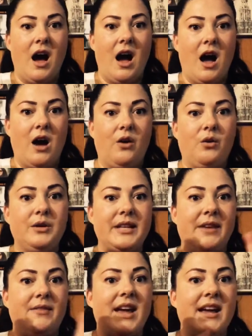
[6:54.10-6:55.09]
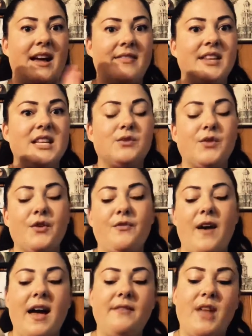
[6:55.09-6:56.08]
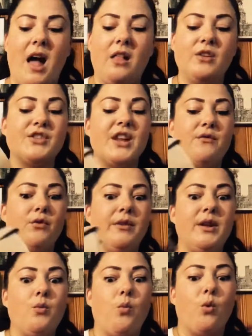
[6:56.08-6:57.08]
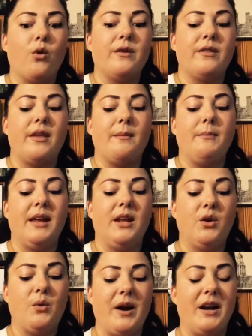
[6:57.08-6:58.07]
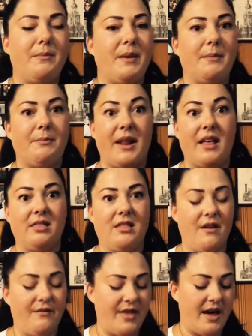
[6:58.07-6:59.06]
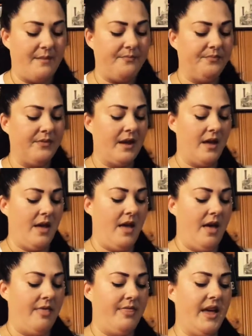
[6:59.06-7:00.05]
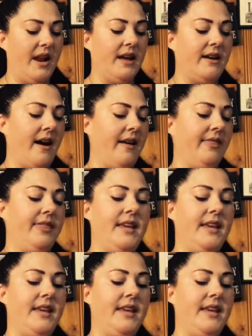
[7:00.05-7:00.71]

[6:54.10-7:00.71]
uh, Old Navy. I got these for $5 and I've already worn them in quite a bit, but I love them. Then I got